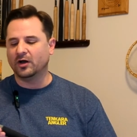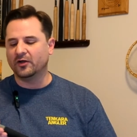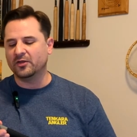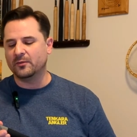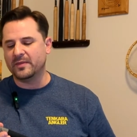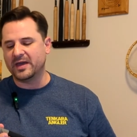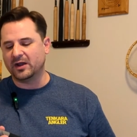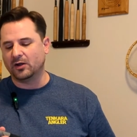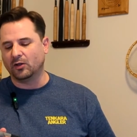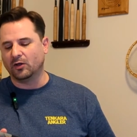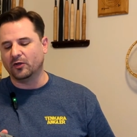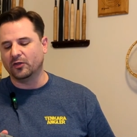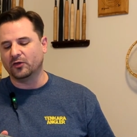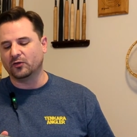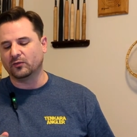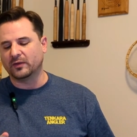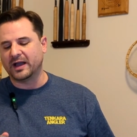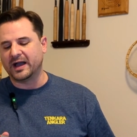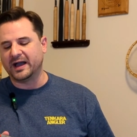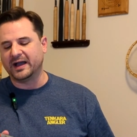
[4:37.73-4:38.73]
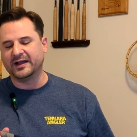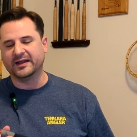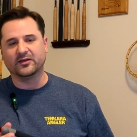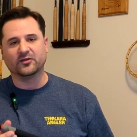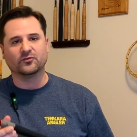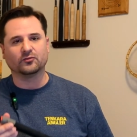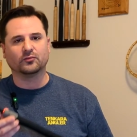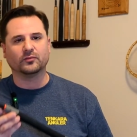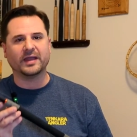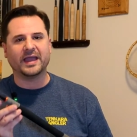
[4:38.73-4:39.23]
all the metal on the rod
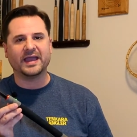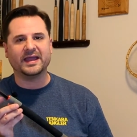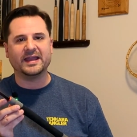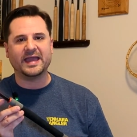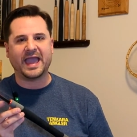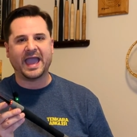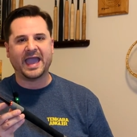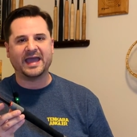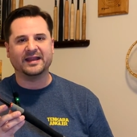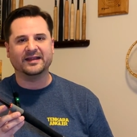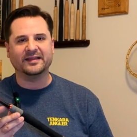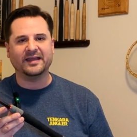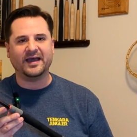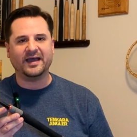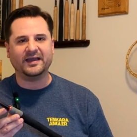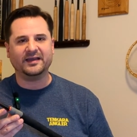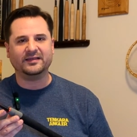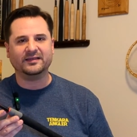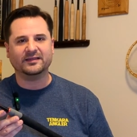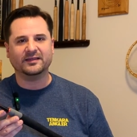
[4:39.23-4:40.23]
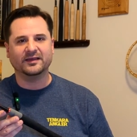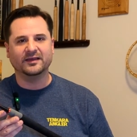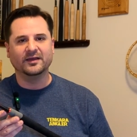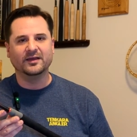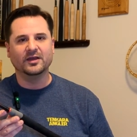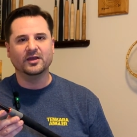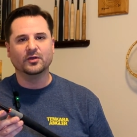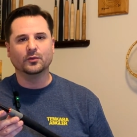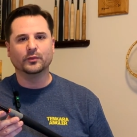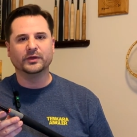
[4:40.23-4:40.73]
is red anodized,
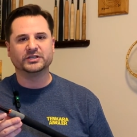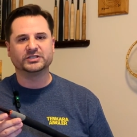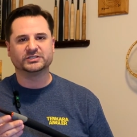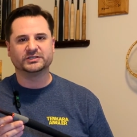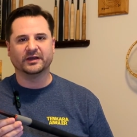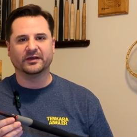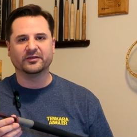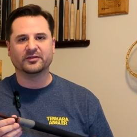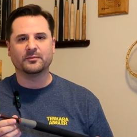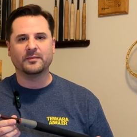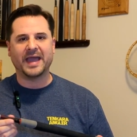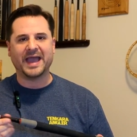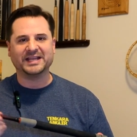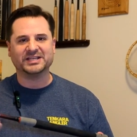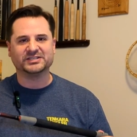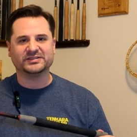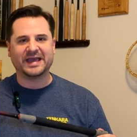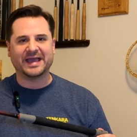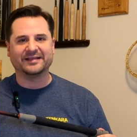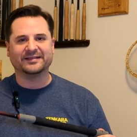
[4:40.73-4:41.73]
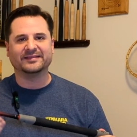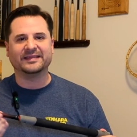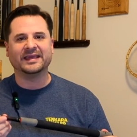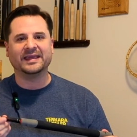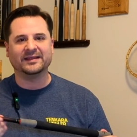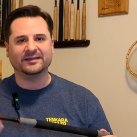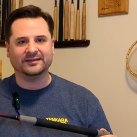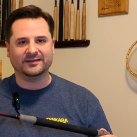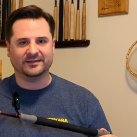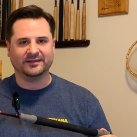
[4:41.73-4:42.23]
which does match that
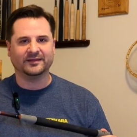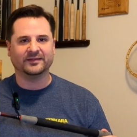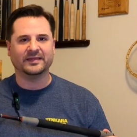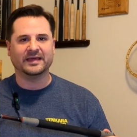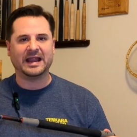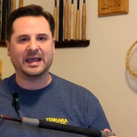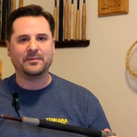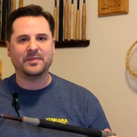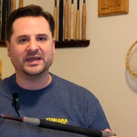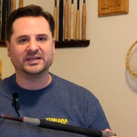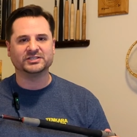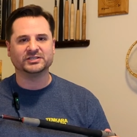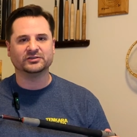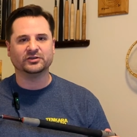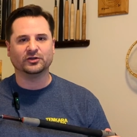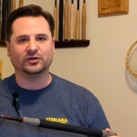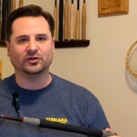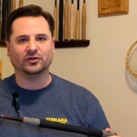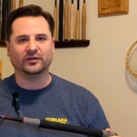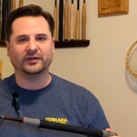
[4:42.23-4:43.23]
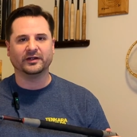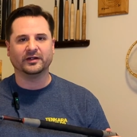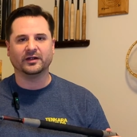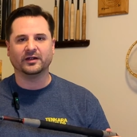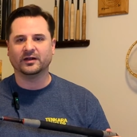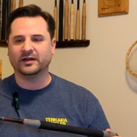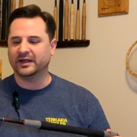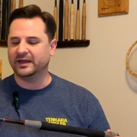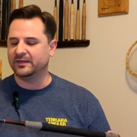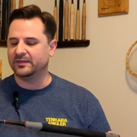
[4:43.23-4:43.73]
tint that I mentioned
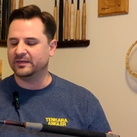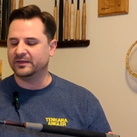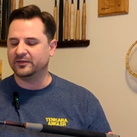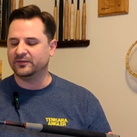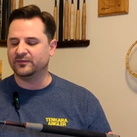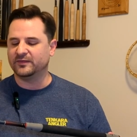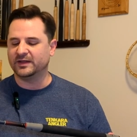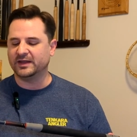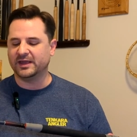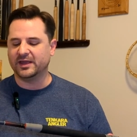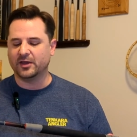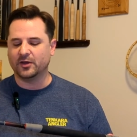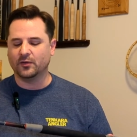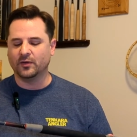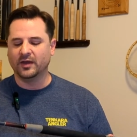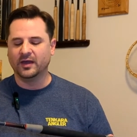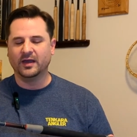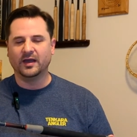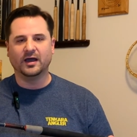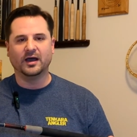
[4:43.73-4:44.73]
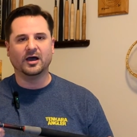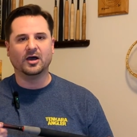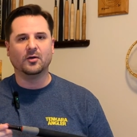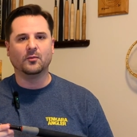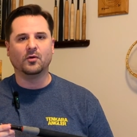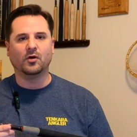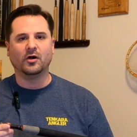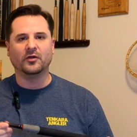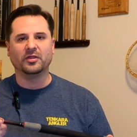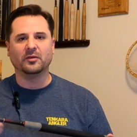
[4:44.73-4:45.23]
earlier in this video
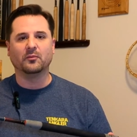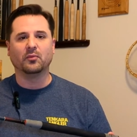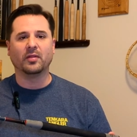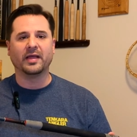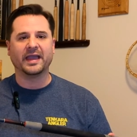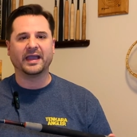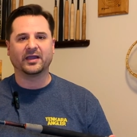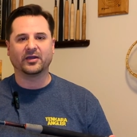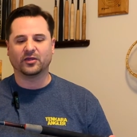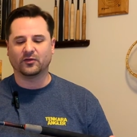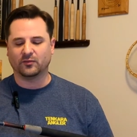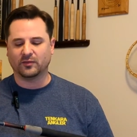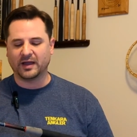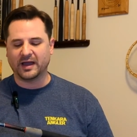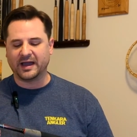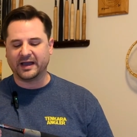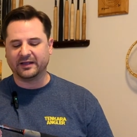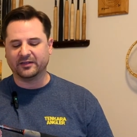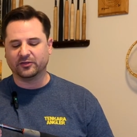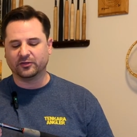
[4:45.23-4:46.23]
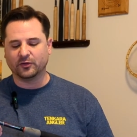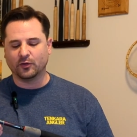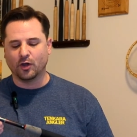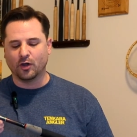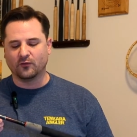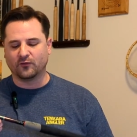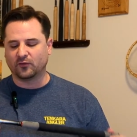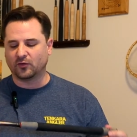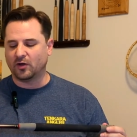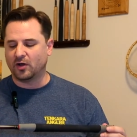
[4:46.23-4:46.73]
on the blank of the rod. So
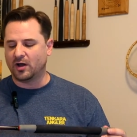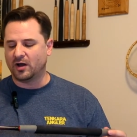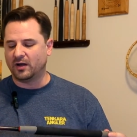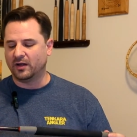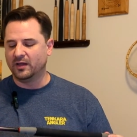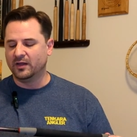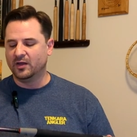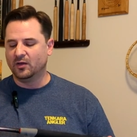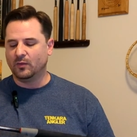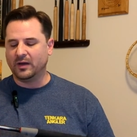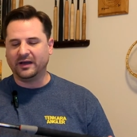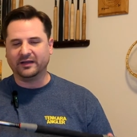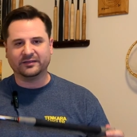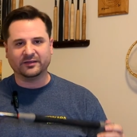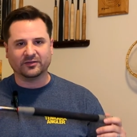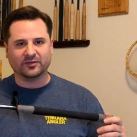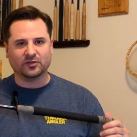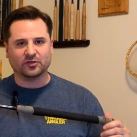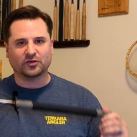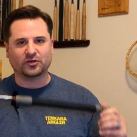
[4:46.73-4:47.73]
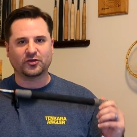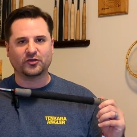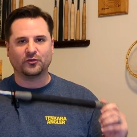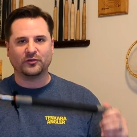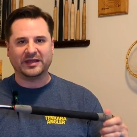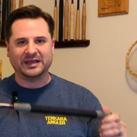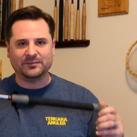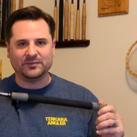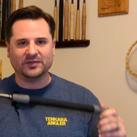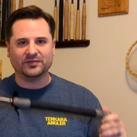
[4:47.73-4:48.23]
overall, while it doesn't
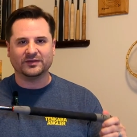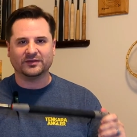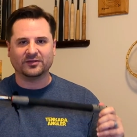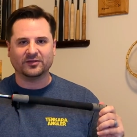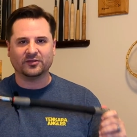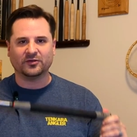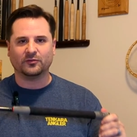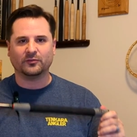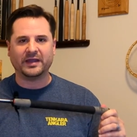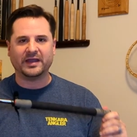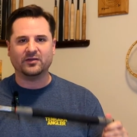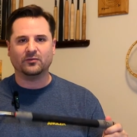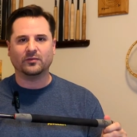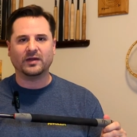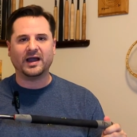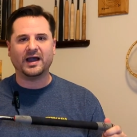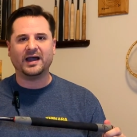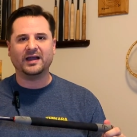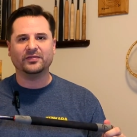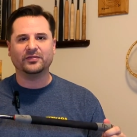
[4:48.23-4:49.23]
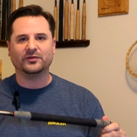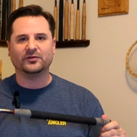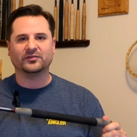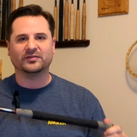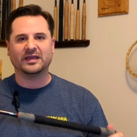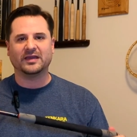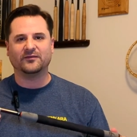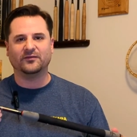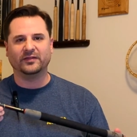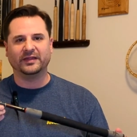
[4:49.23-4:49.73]
scream that this is a red rod, there's
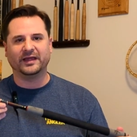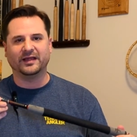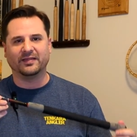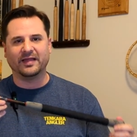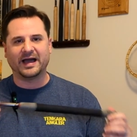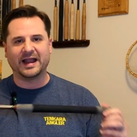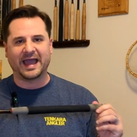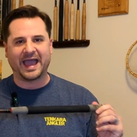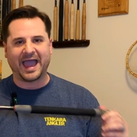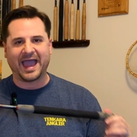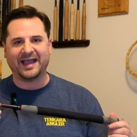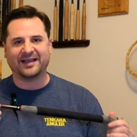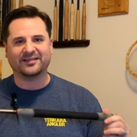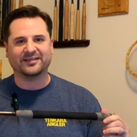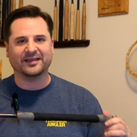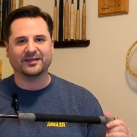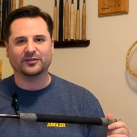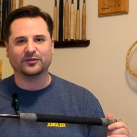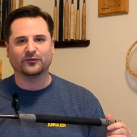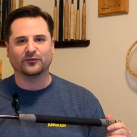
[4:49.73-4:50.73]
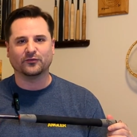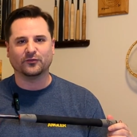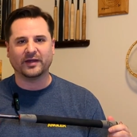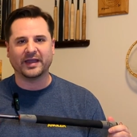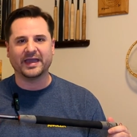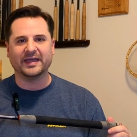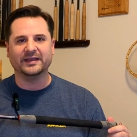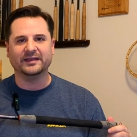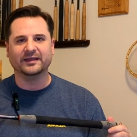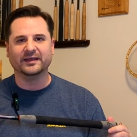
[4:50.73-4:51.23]
definitely a lot of accents of
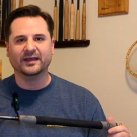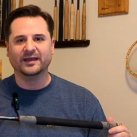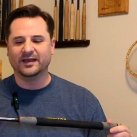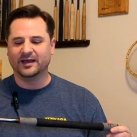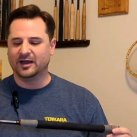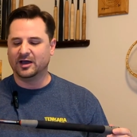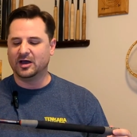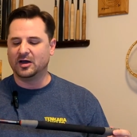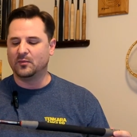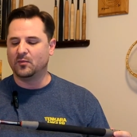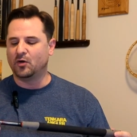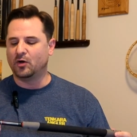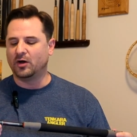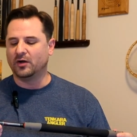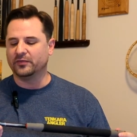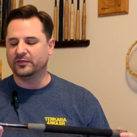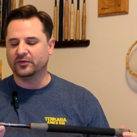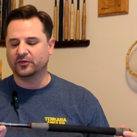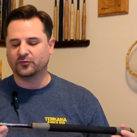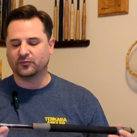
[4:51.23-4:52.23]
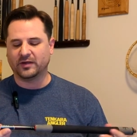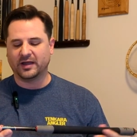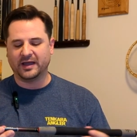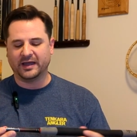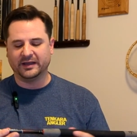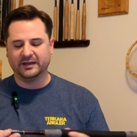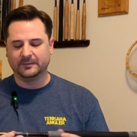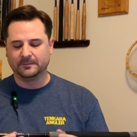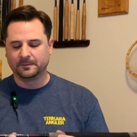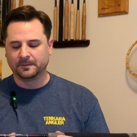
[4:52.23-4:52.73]
red on this
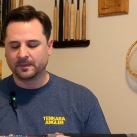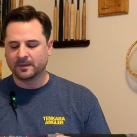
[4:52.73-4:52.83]
rod.